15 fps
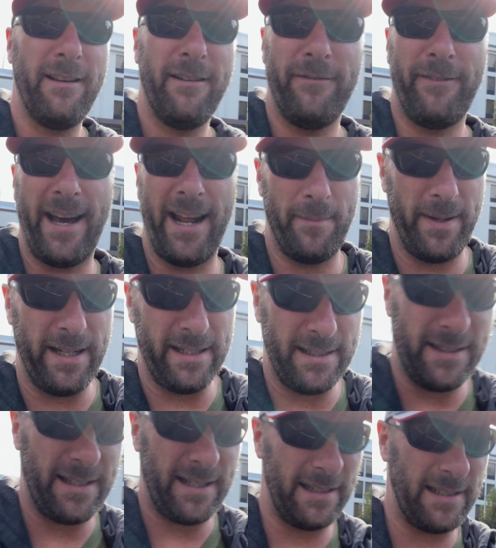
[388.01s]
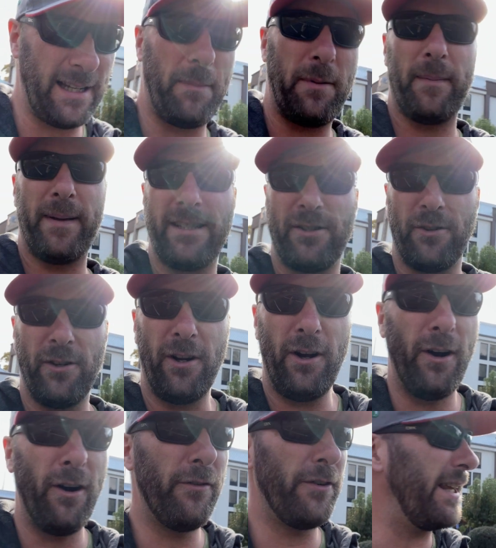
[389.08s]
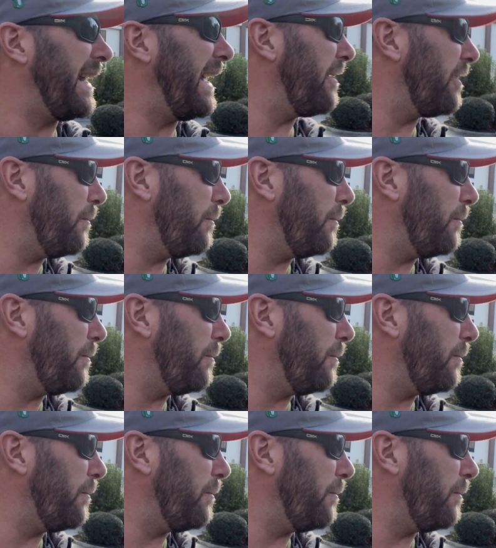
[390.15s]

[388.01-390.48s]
vitamins, supplements, or over-the-counter